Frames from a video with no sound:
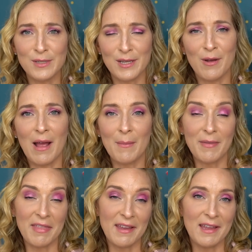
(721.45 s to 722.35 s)
So I'm
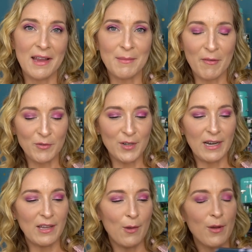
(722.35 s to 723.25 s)
thinking of
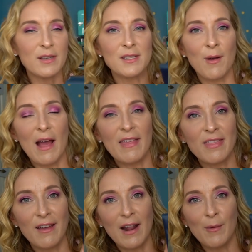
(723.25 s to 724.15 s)
trying yoga. So I
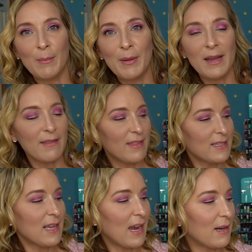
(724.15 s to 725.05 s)
thought I would pick
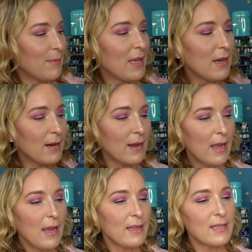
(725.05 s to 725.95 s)
this item here.
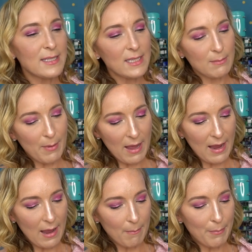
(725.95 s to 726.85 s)
This is
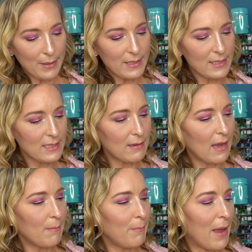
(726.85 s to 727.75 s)
by Abundance
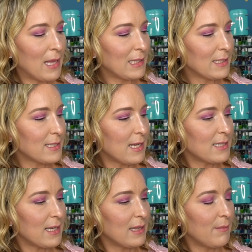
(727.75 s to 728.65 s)
and Balance.
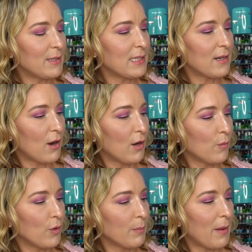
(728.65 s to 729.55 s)
It's a limited
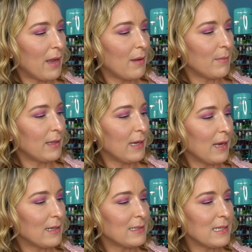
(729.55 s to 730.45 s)
artwork by
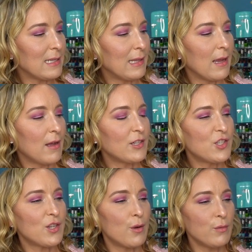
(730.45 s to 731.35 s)
Emily D. Leon
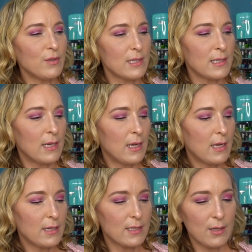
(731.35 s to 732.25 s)
Jones.
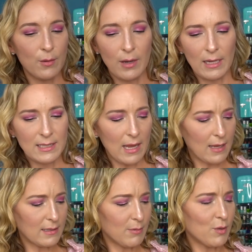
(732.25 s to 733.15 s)
So it's
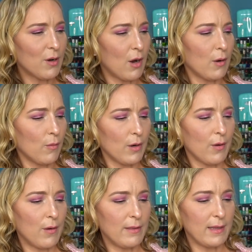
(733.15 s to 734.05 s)
got some sort of
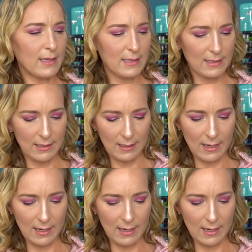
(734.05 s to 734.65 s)
artwork on this.